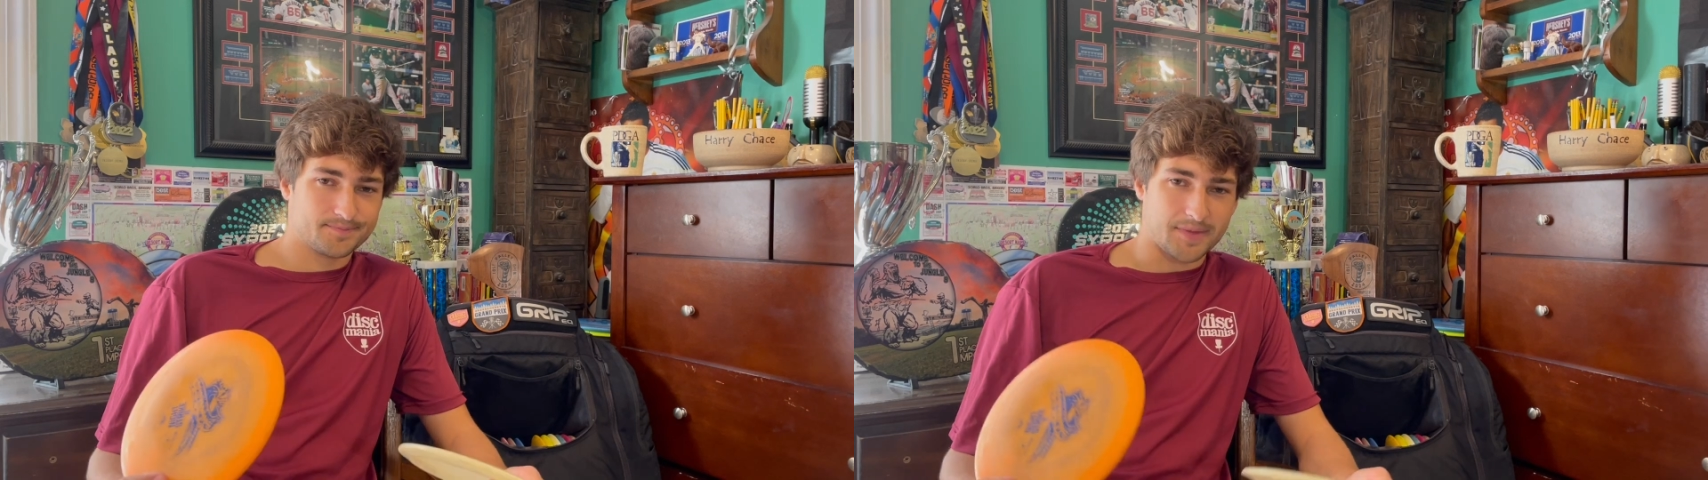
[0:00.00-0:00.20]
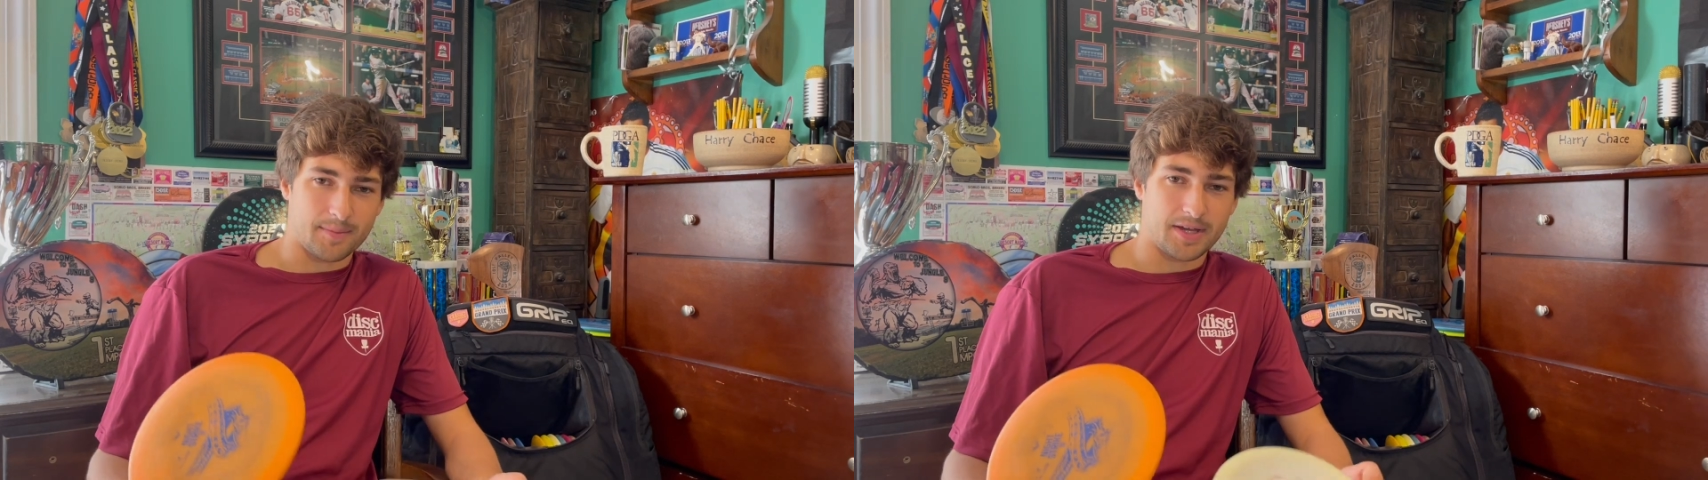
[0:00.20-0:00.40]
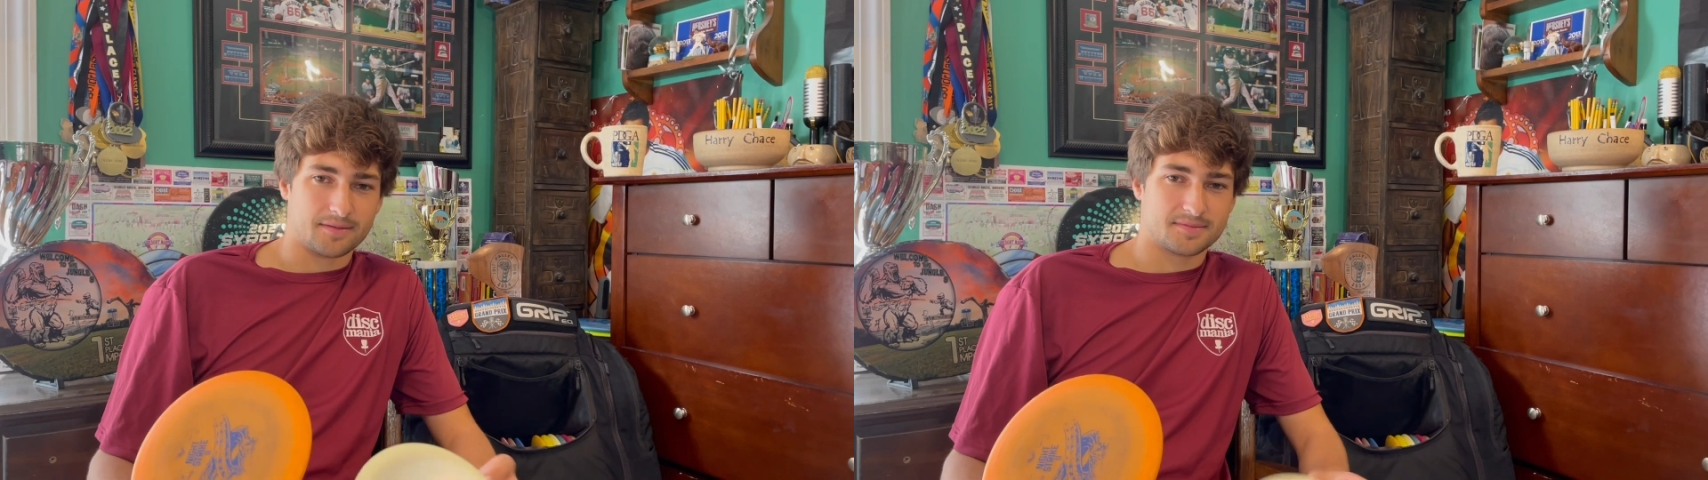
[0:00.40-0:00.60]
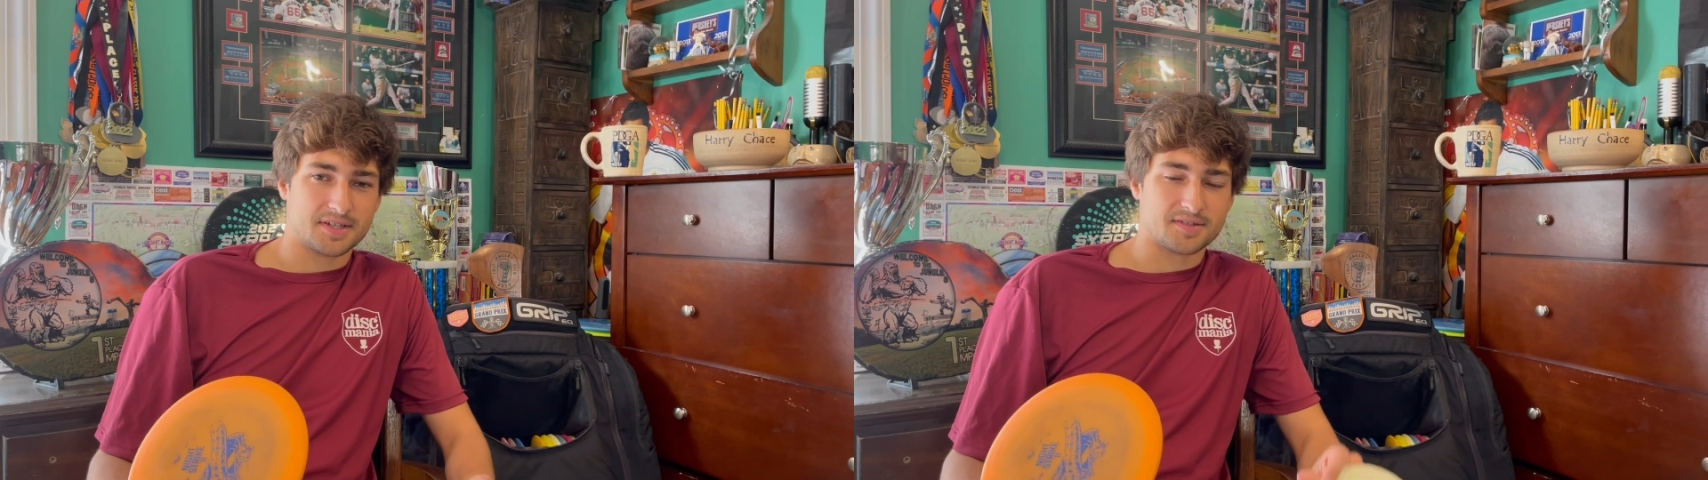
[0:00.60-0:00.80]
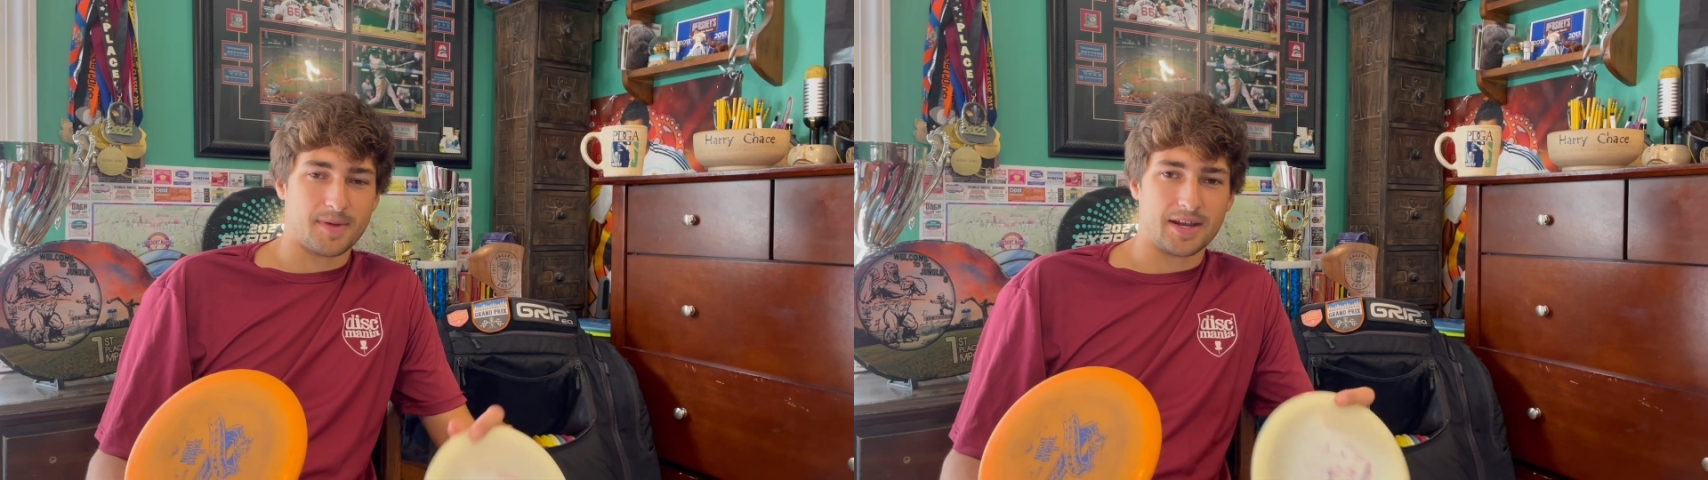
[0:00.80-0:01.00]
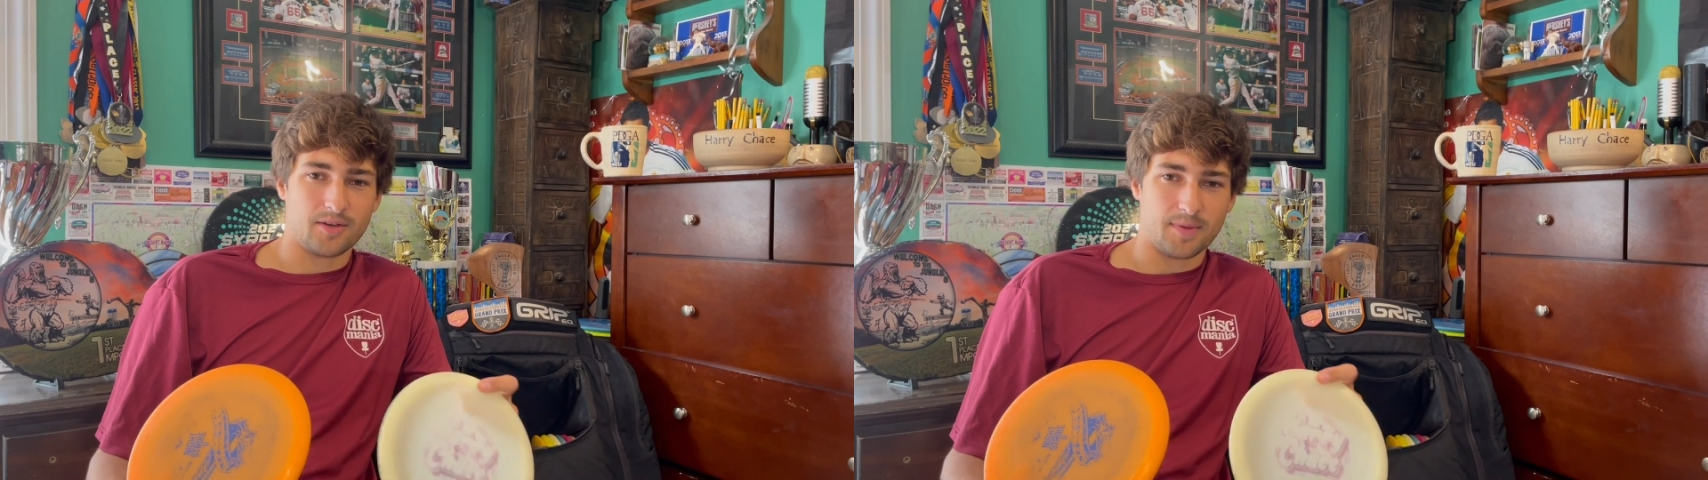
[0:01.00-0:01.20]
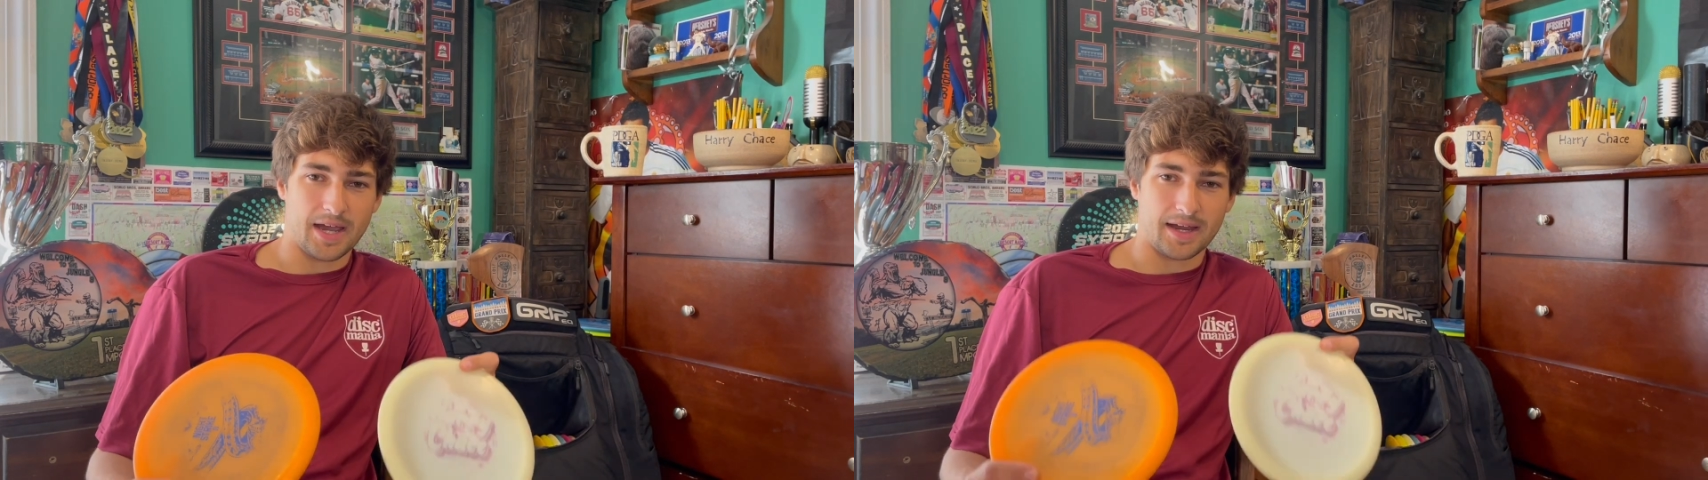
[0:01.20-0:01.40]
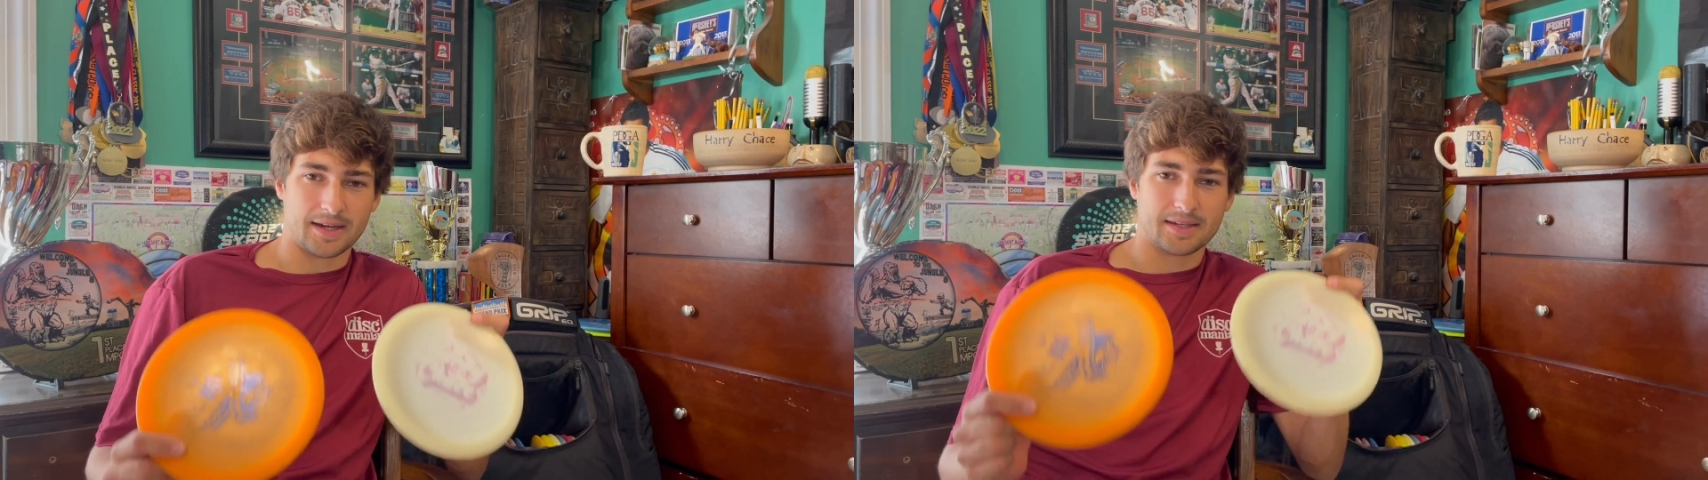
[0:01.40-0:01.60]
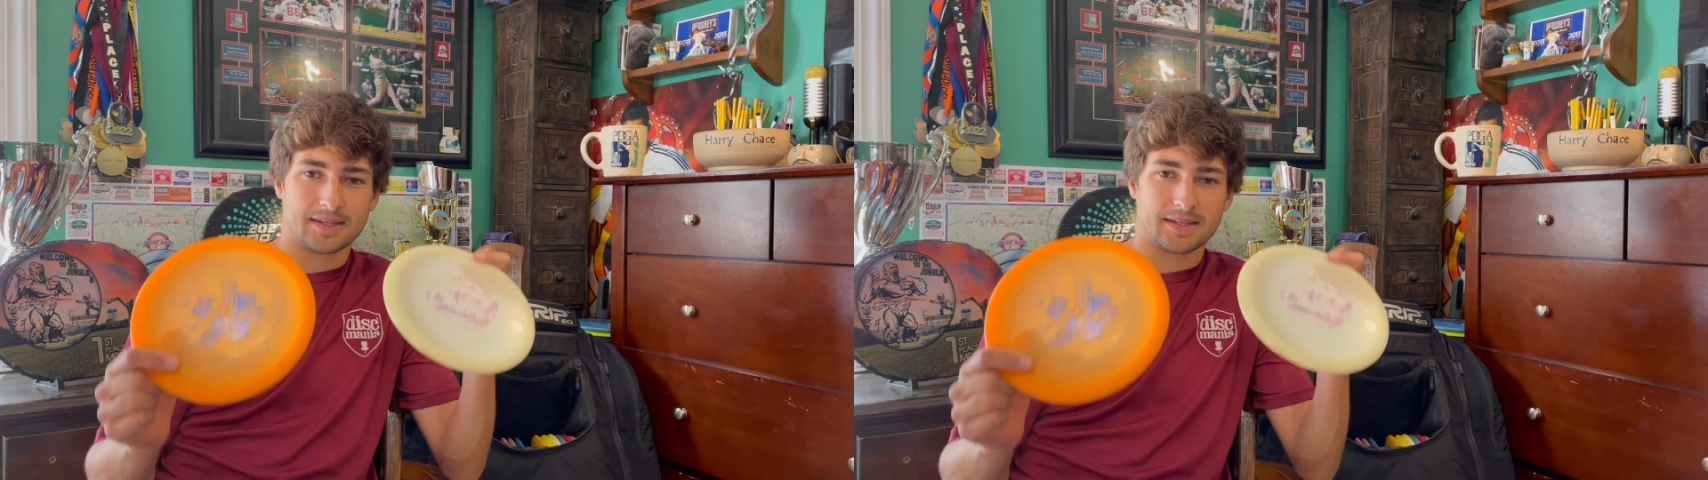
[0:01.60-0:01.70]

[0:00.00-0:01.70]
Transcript: Discmania bag.